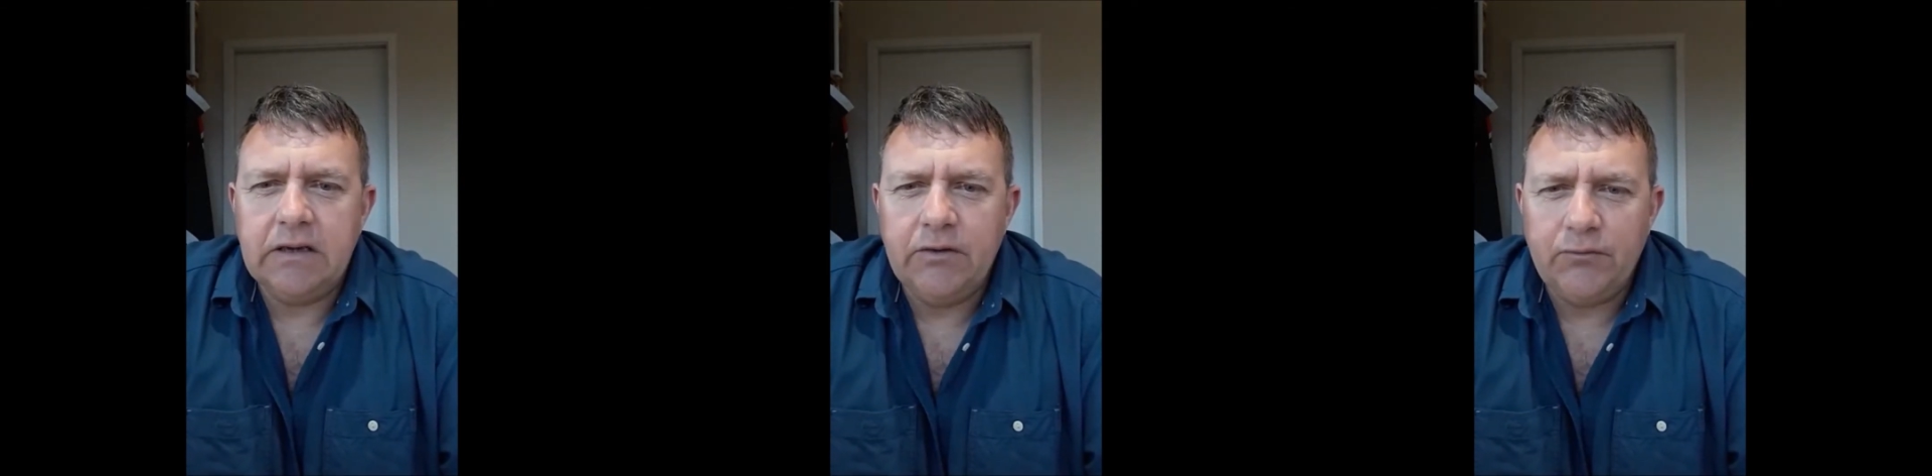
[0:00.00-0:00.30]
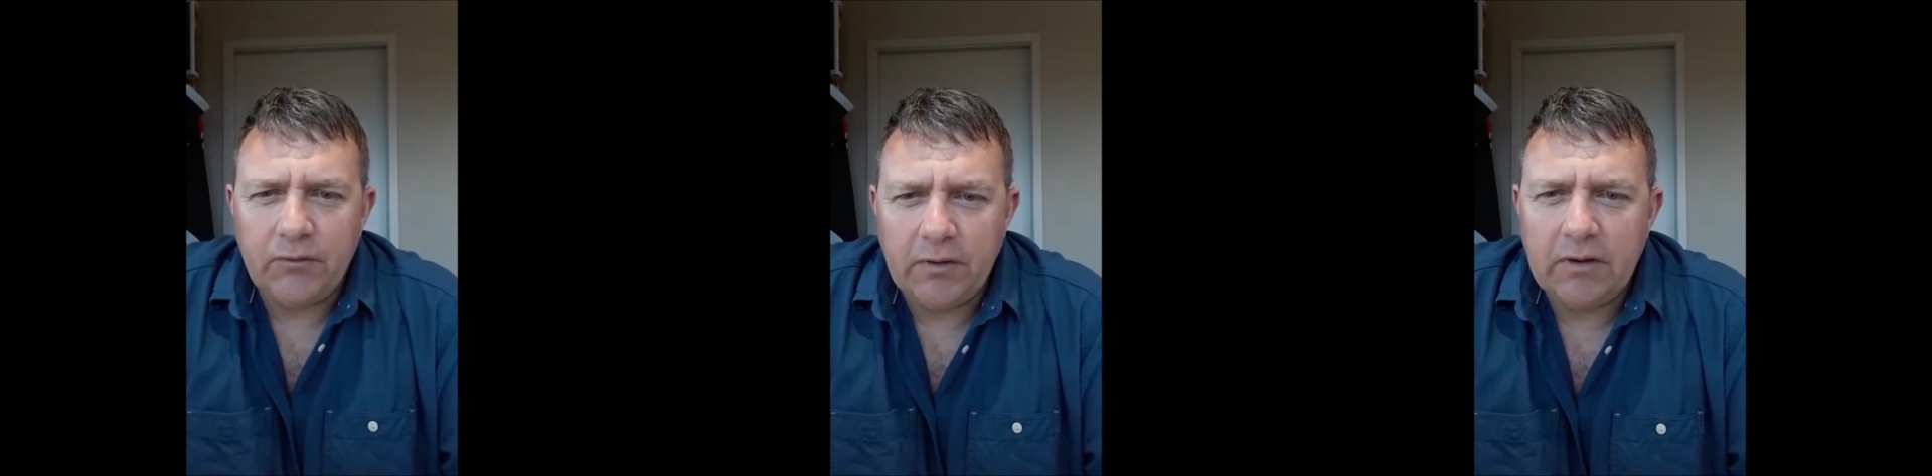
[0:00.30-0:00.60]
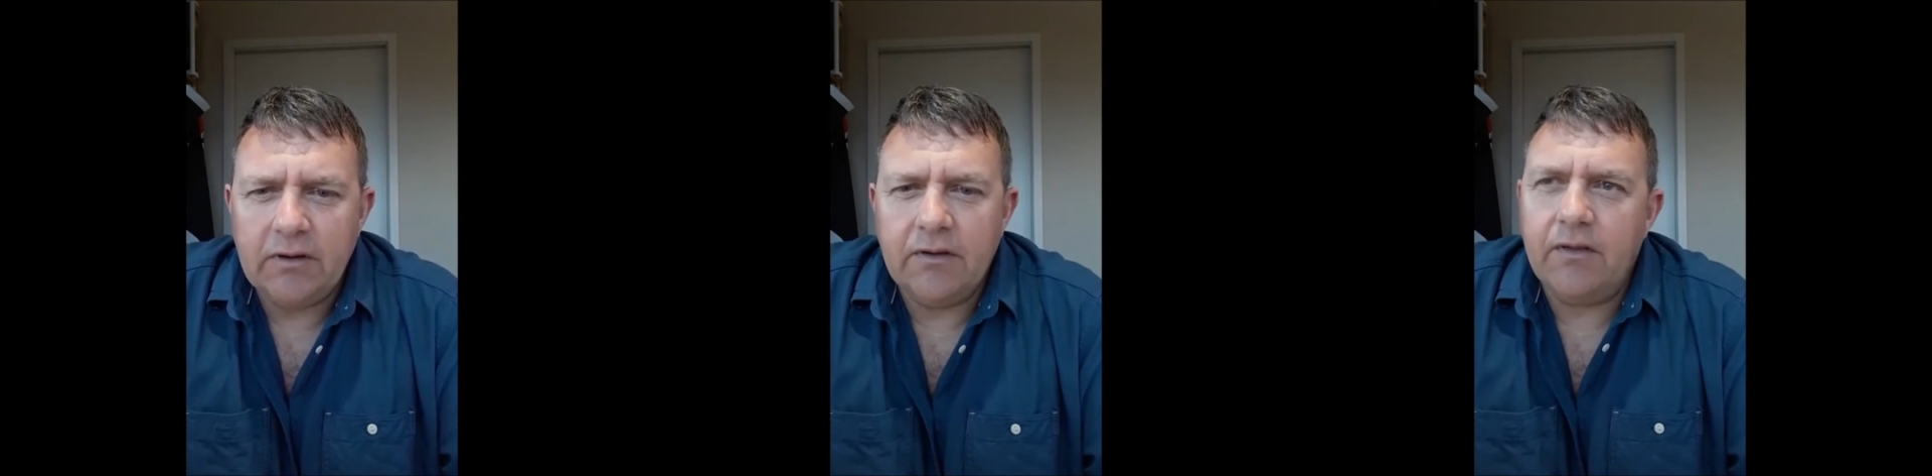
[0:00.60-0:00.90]
if
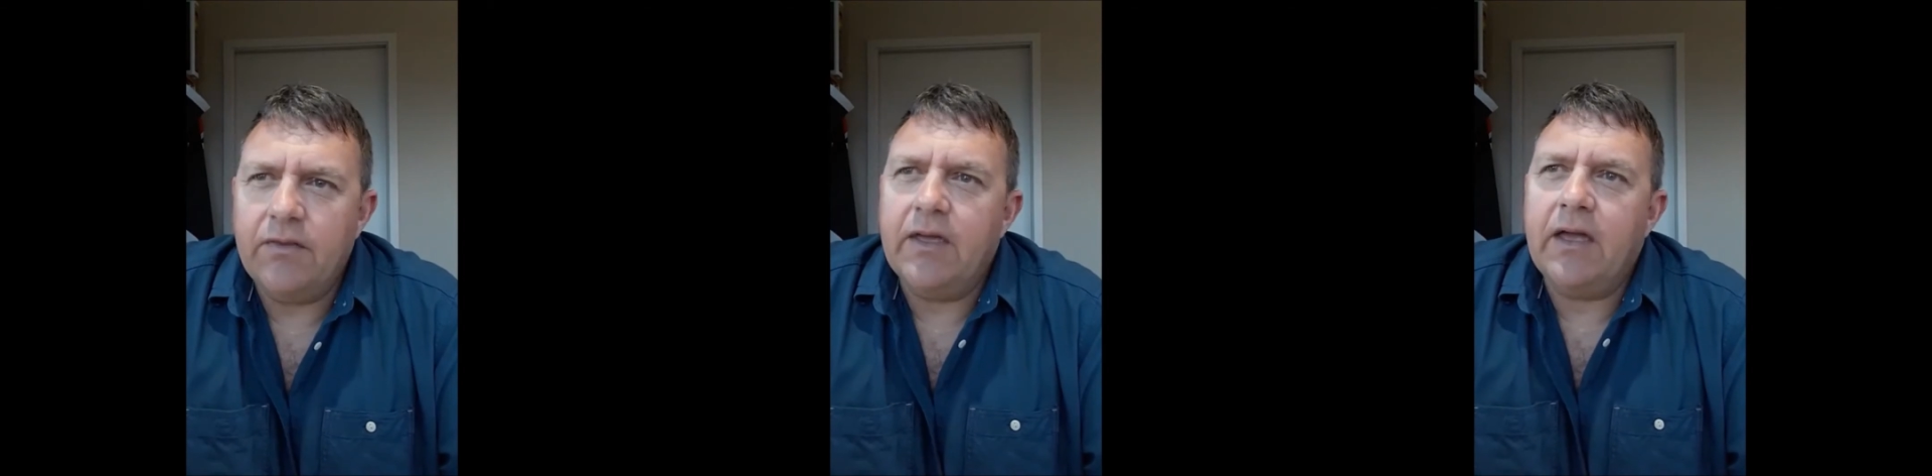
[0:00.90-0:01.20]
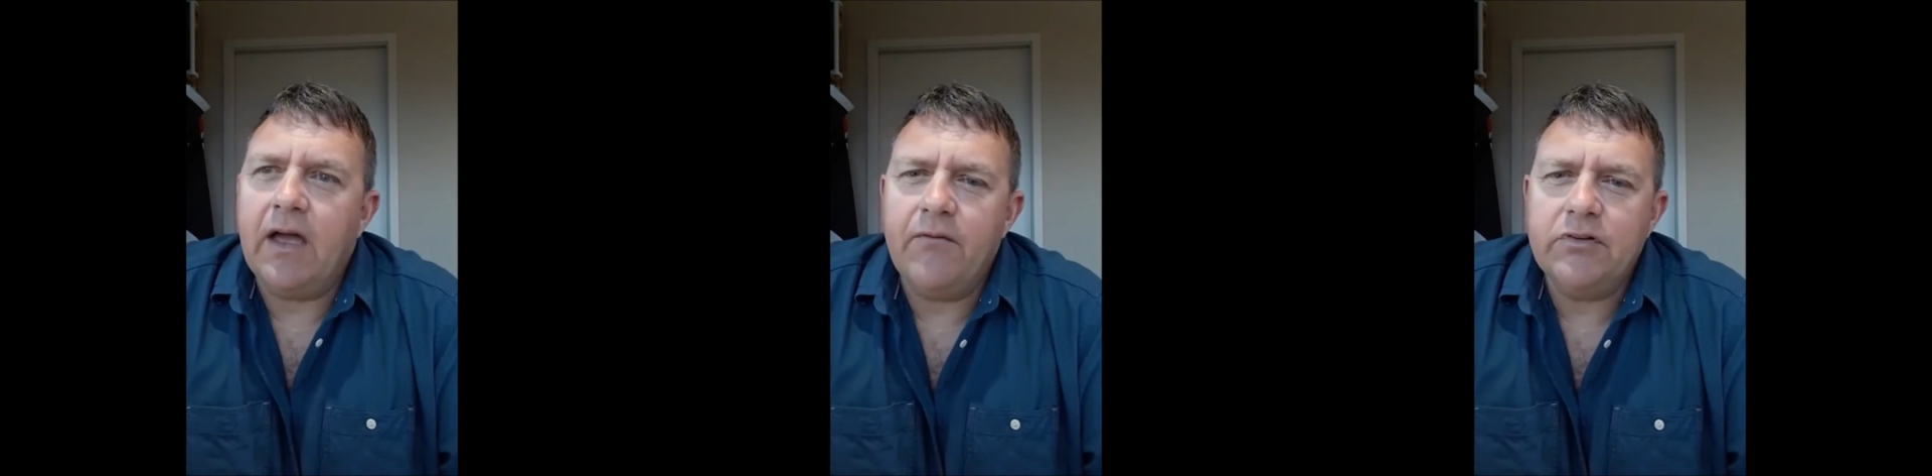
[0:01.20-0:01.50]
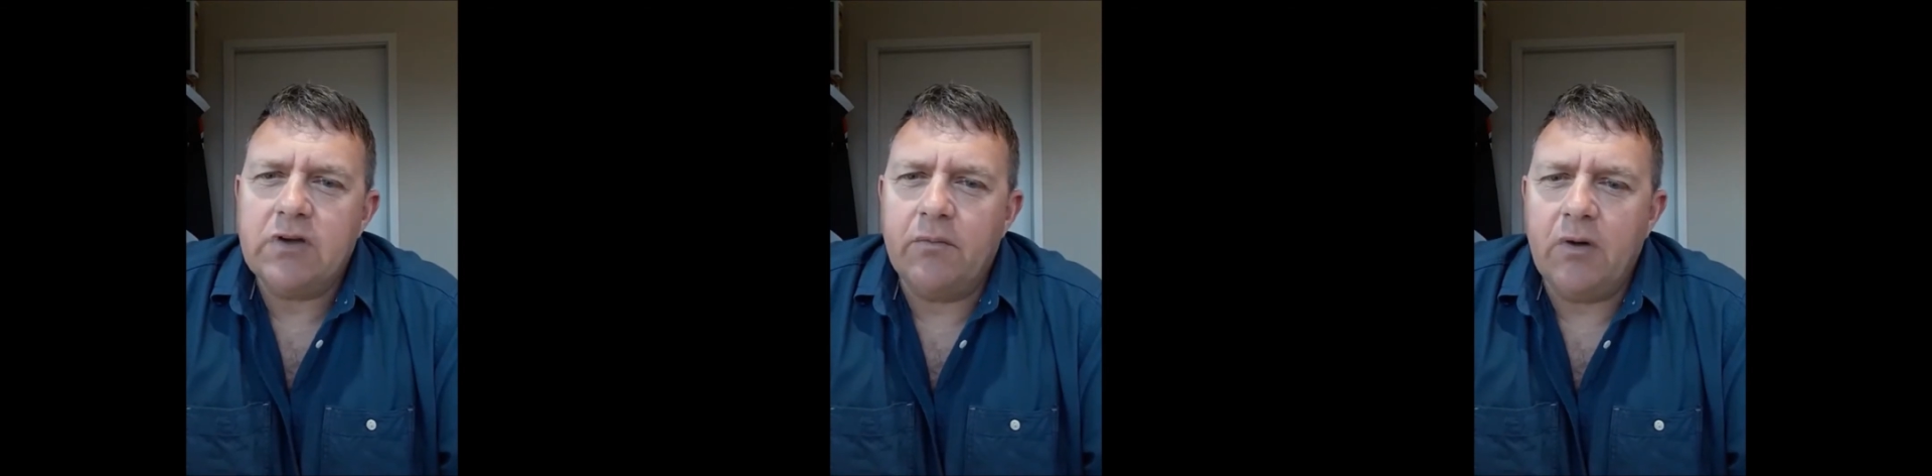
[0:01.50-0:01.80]
they have
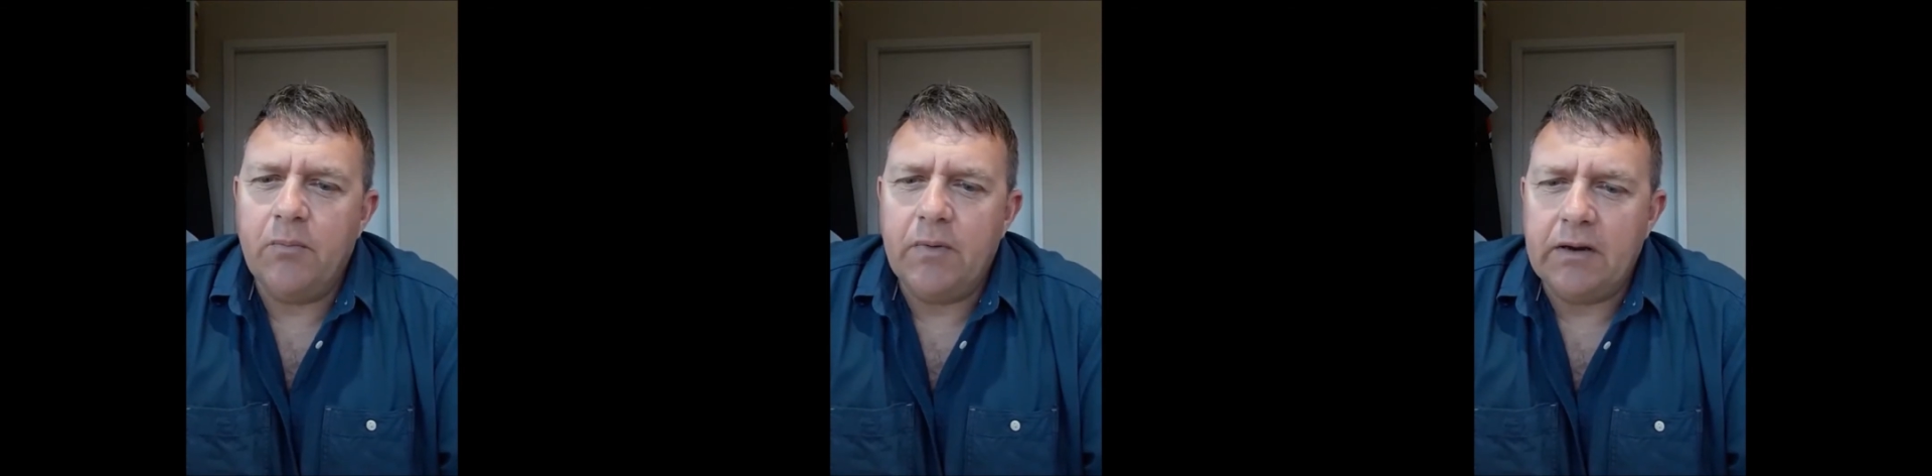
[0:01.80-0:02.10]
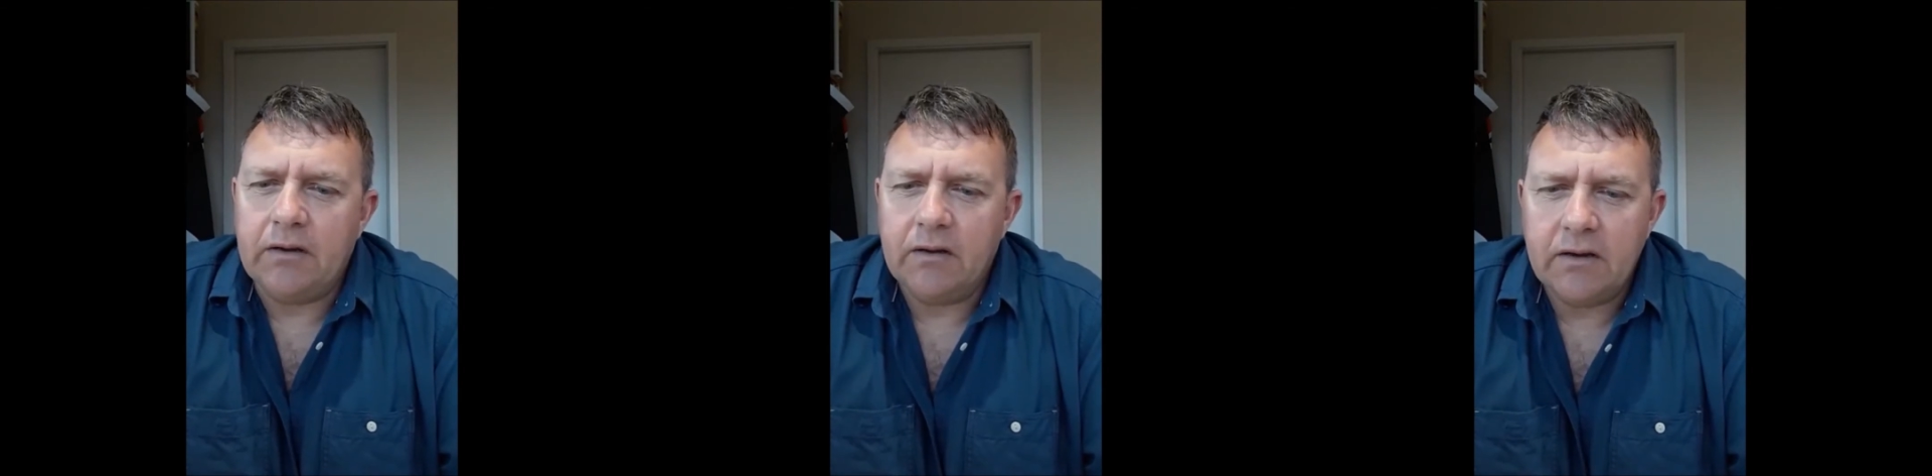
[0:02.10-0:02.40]
a job opening.